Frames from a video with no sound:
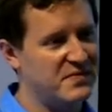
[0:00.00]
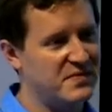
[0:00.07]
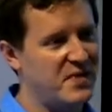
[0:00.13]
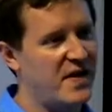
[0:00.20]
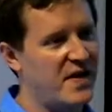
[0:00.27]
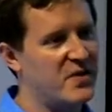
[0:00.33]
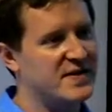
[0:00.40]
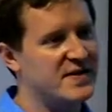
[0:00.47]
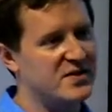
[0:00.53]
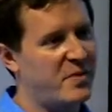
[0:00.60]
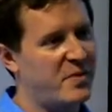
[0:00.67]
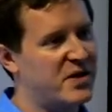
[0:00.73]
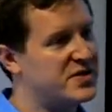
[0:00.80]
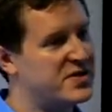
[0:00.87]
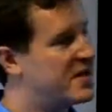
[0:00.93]
Right? There was so
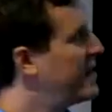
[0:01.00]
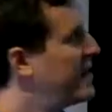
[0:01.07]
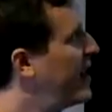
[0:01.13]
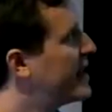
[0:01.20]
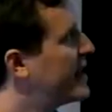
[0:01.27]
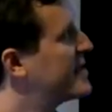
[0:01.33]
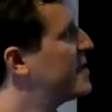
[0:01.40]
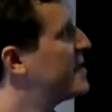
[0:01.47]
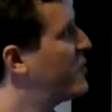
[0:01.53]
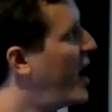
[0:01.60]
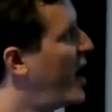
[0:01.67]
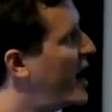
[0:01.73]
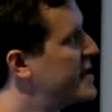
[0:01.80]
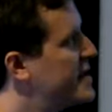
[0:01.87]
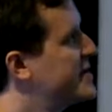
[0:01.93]
much like
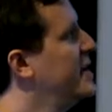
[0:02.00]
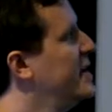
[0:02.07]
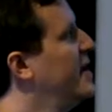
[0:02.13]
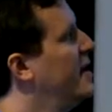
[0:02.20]
surprise,